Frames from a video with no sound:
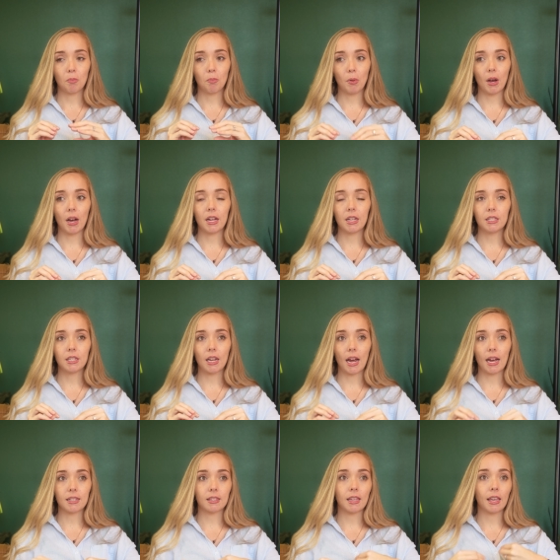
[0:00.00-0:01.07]
But
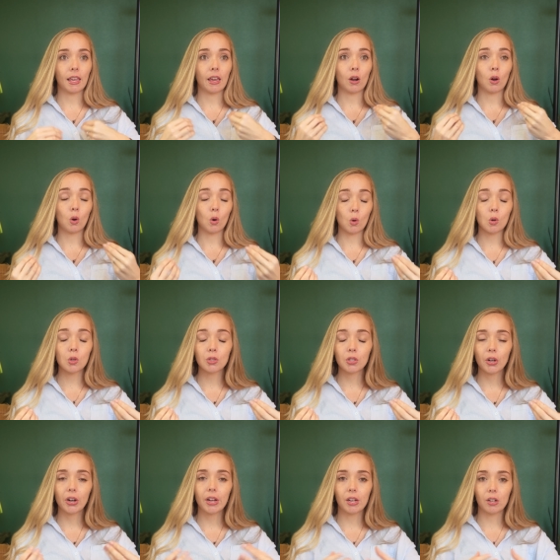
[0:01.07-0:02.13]
as they get
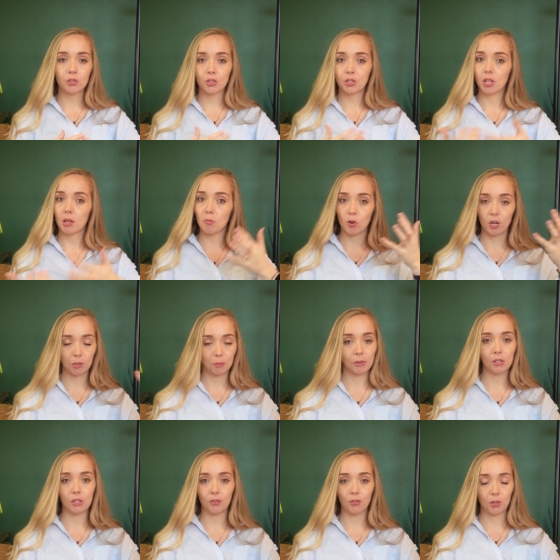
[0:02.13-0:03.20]
older, it'll just get more
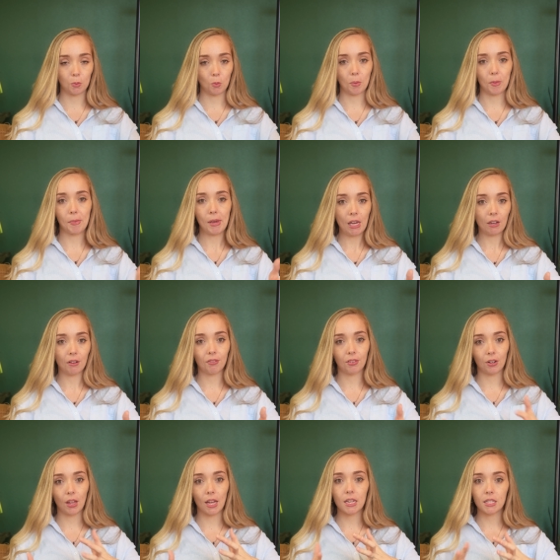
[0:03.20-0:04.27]
expensive because we'll be paying
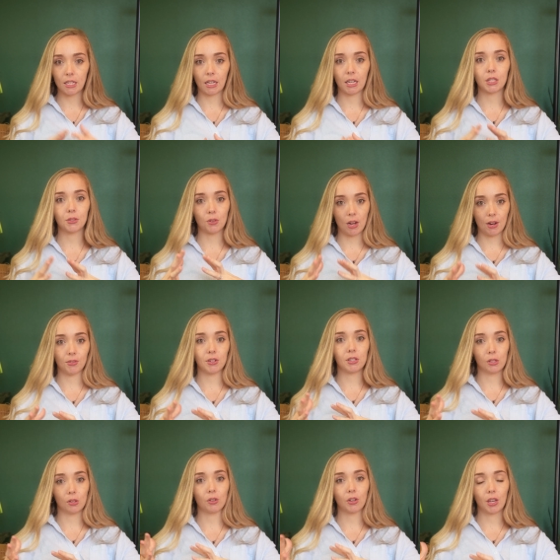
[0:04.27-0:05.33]
for like tickets for every single